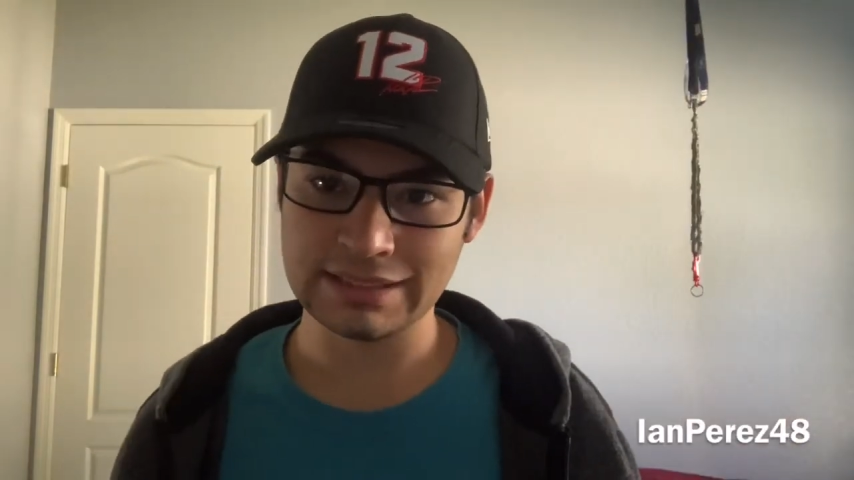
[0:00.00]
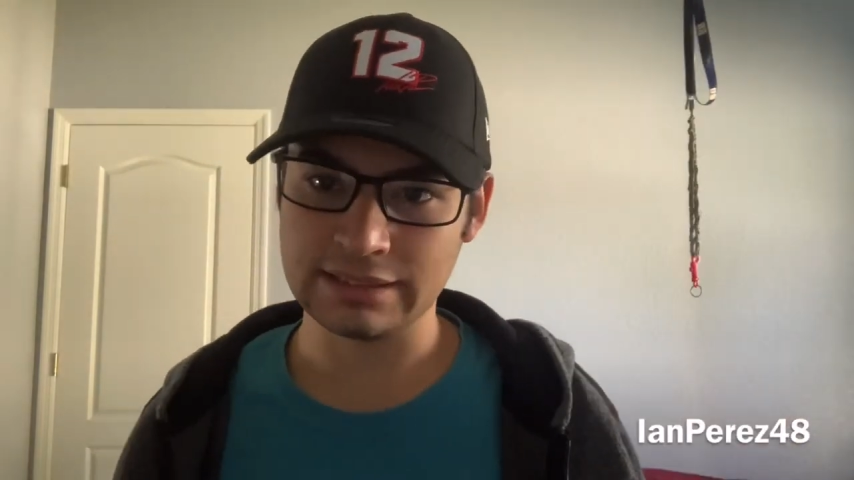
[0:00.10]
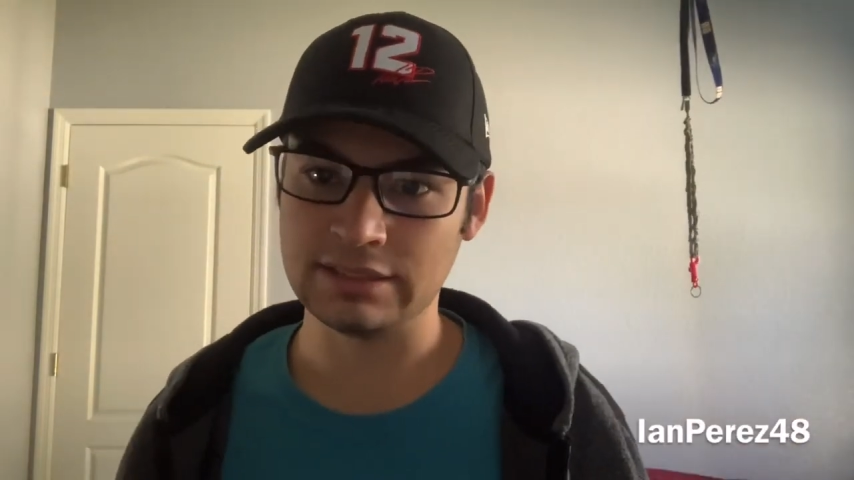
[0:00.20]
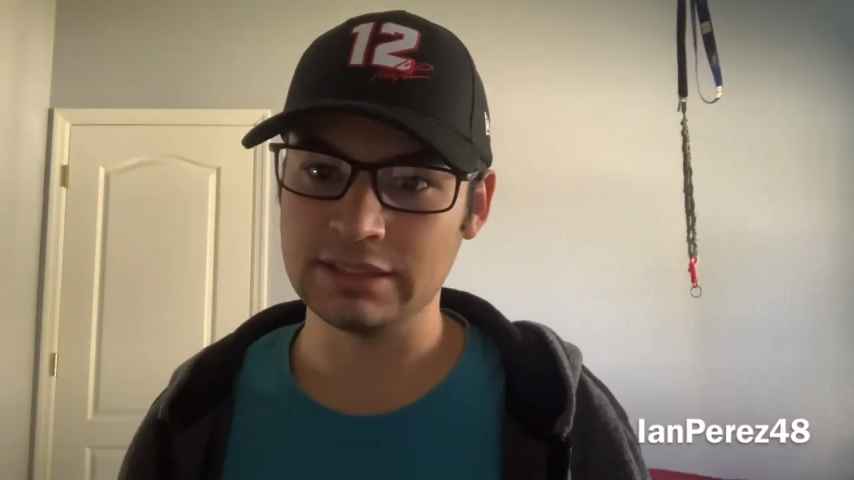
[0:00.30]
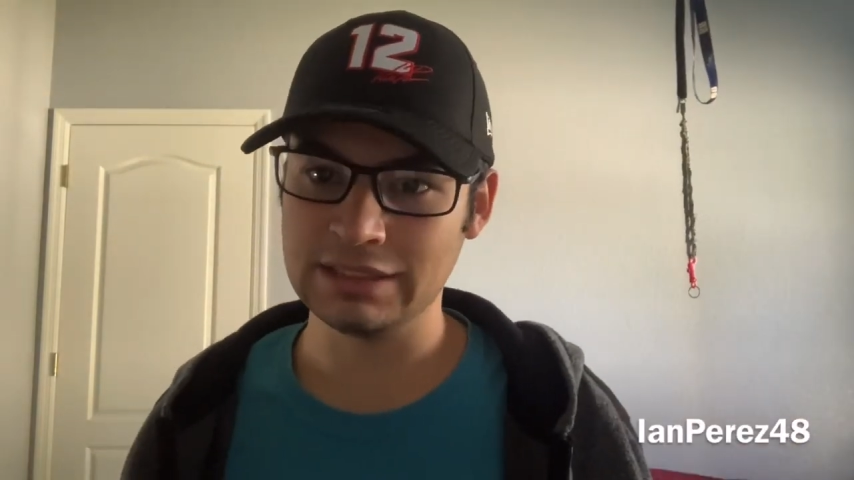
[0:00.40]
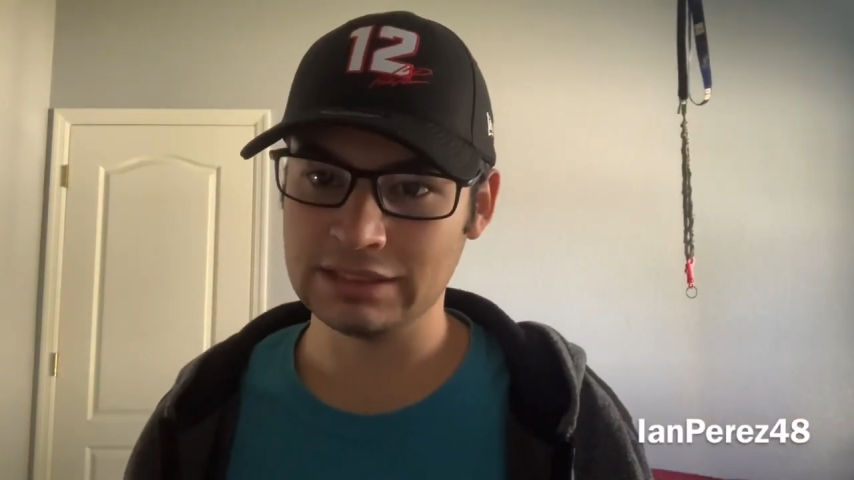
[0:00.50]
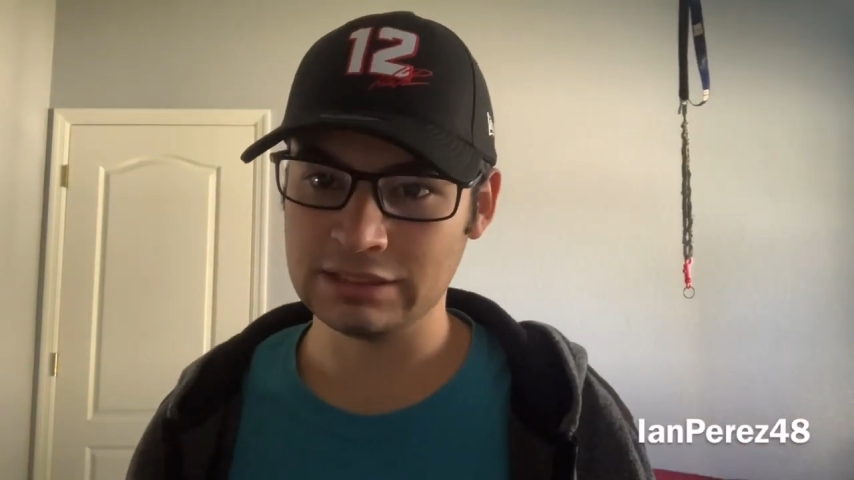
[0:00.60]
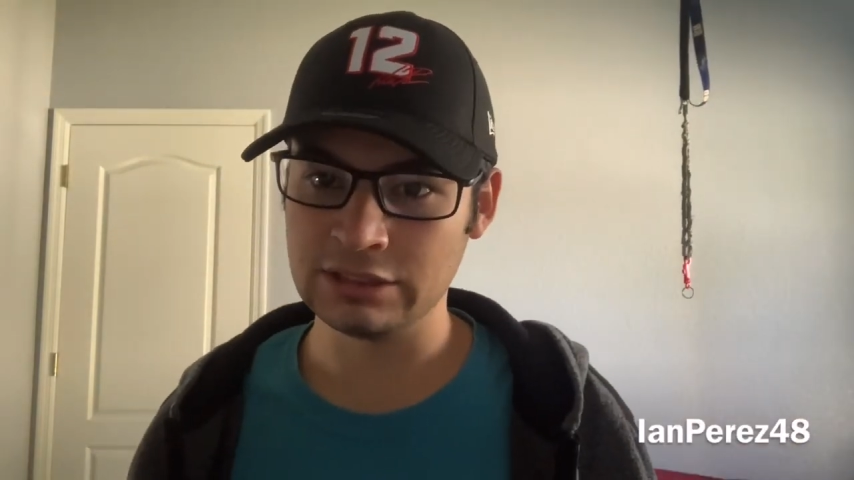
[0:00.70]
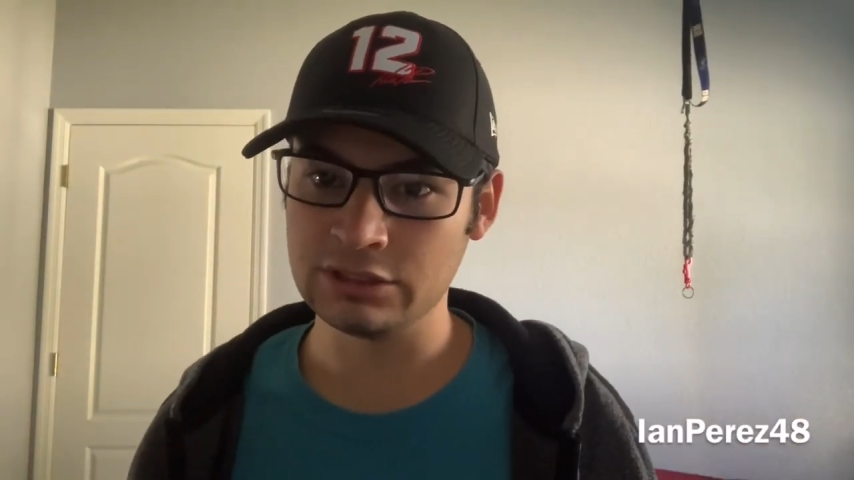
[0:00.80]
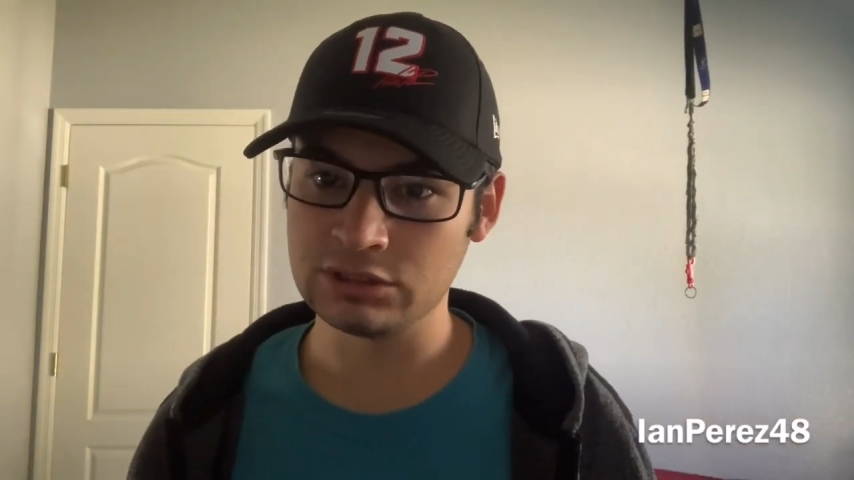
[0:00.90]
and the link
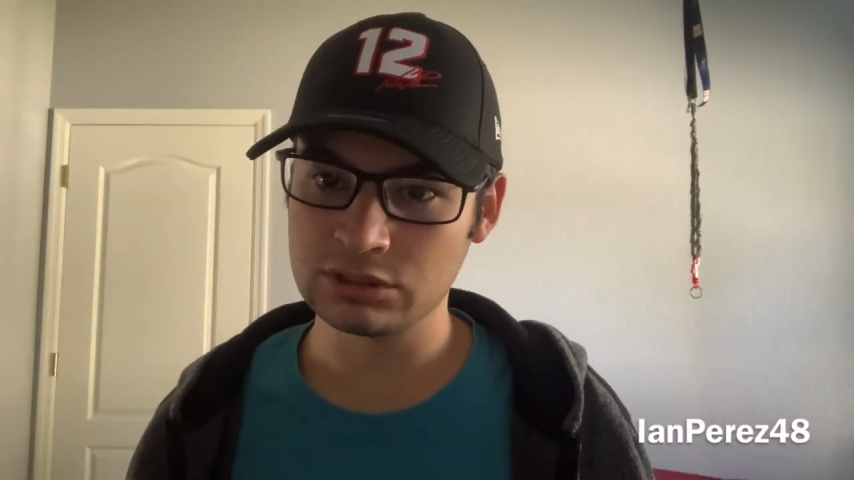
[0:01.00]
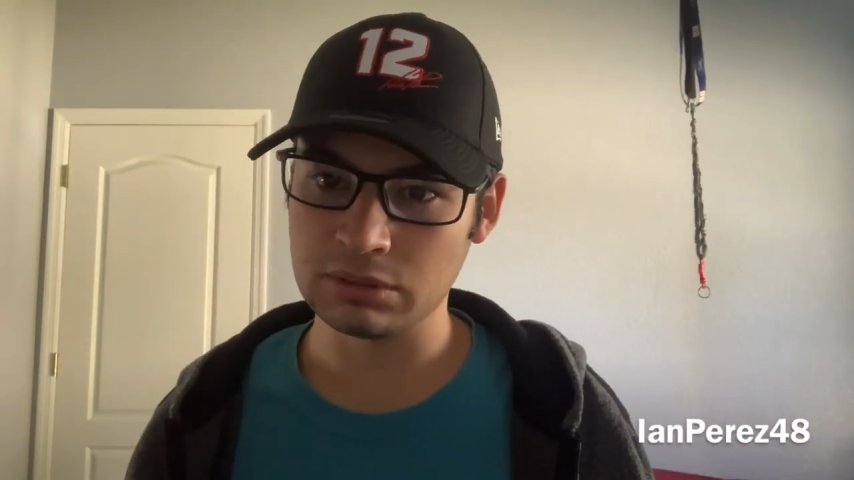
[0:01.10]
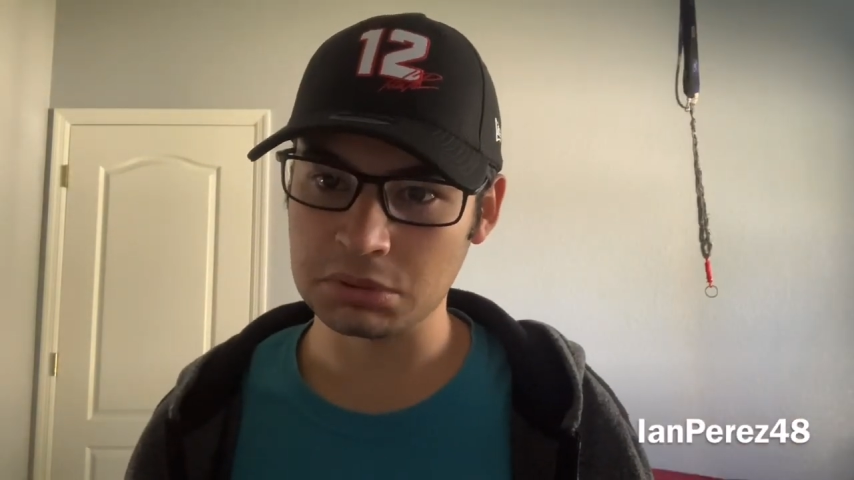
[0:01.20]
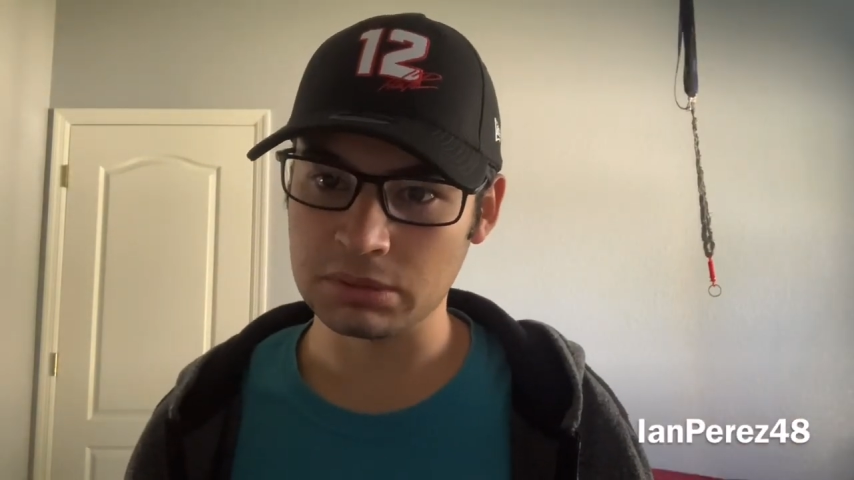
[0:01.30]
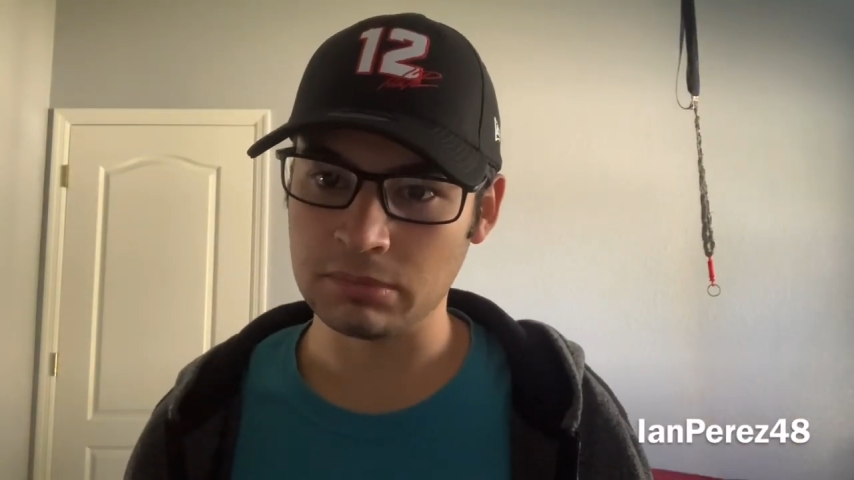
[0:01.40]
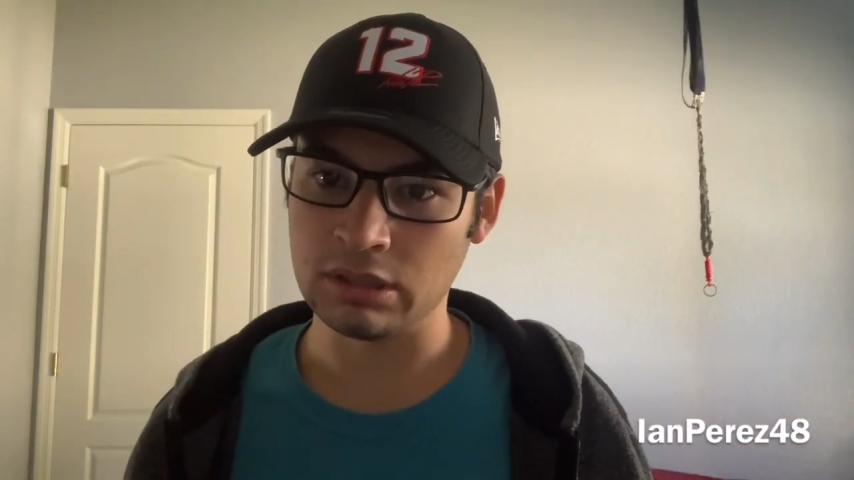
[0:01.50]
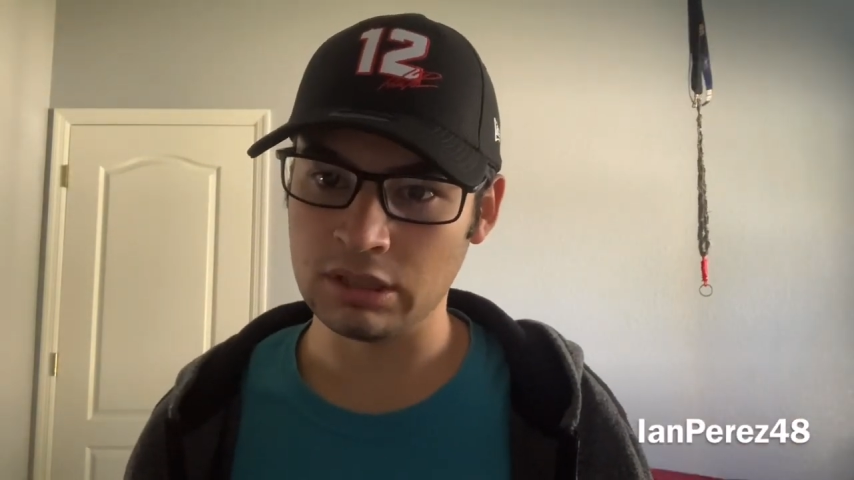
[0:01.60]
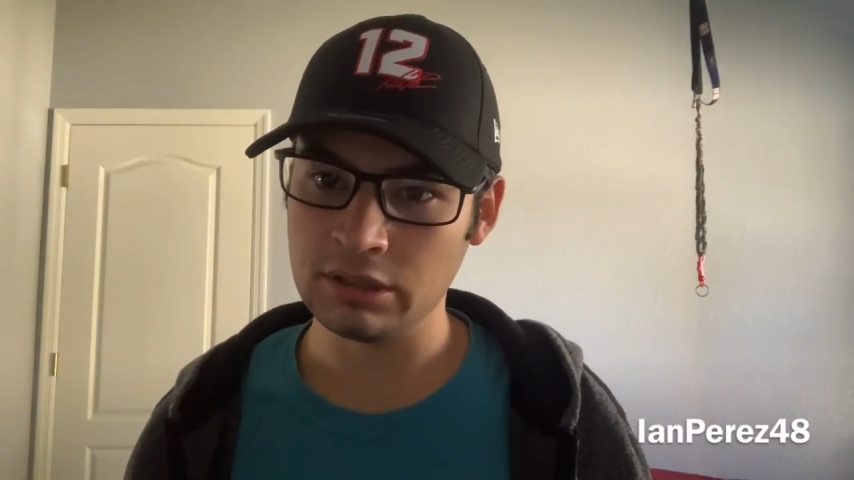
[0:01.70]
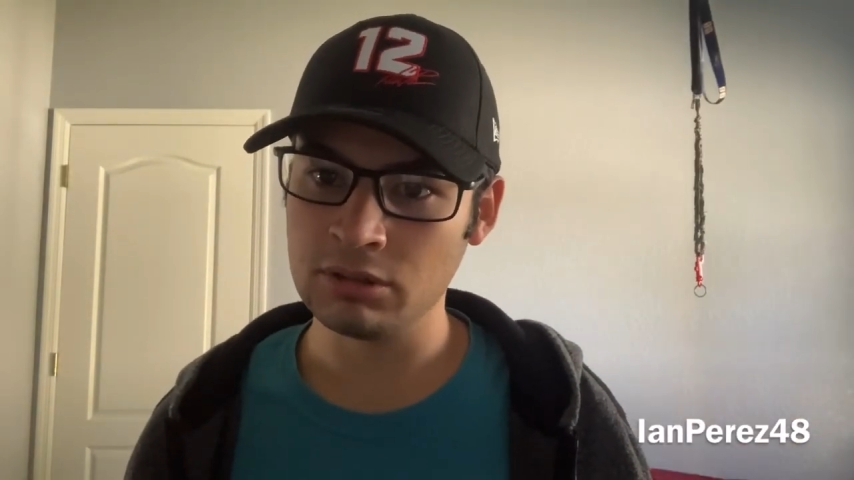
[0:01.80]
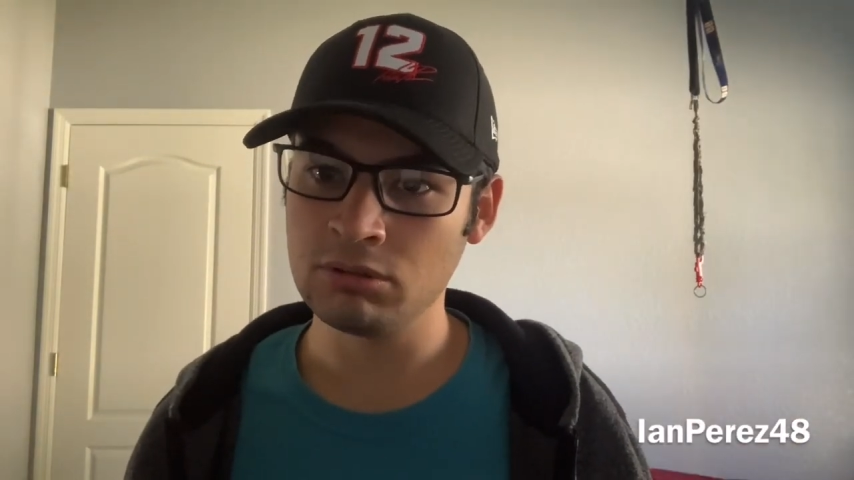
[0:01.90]
in the description
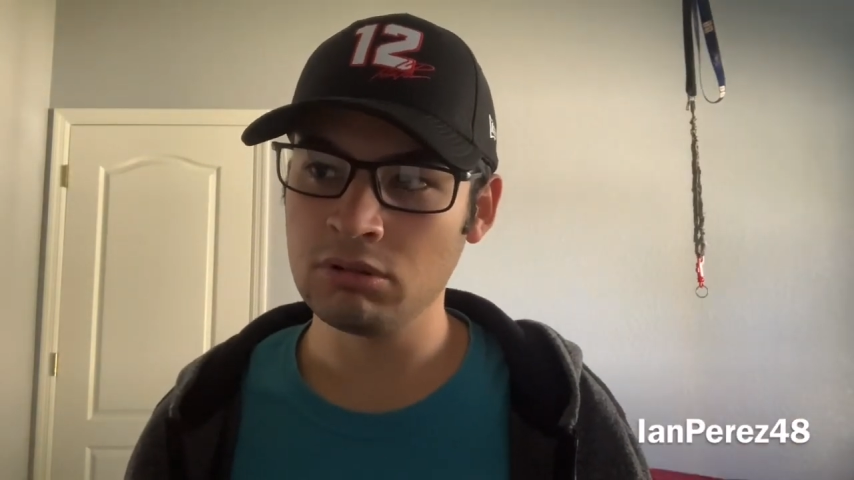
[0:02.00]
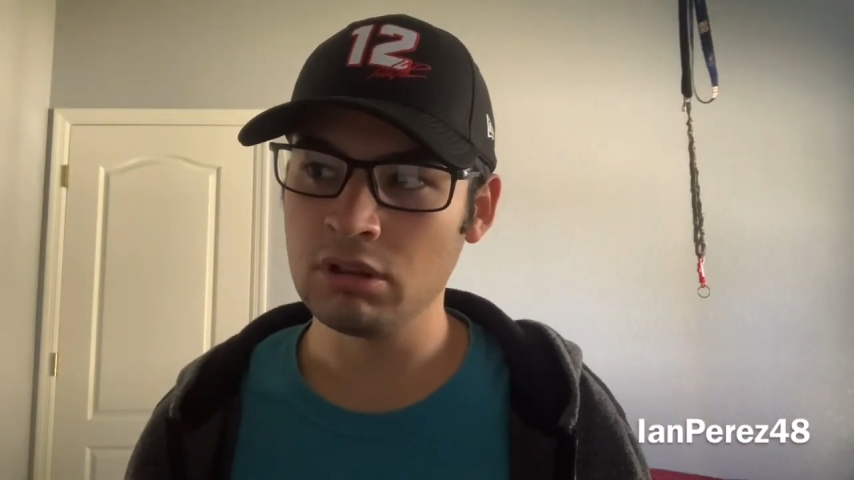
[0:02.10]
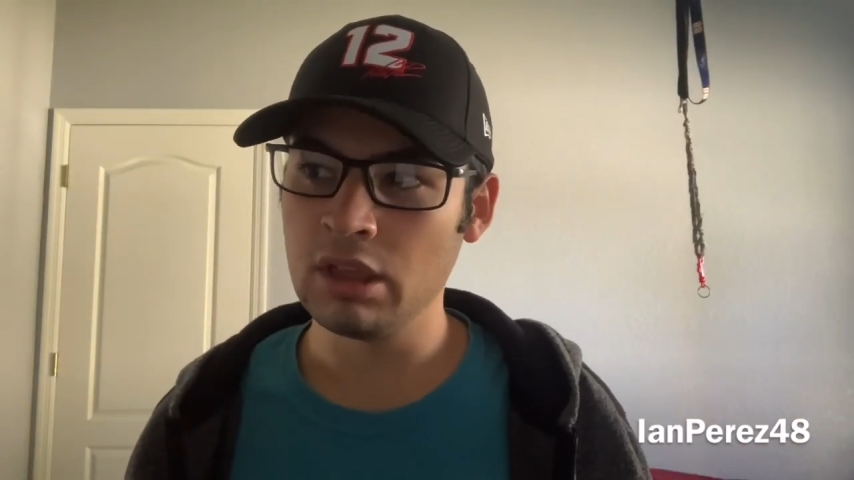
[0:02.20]
below.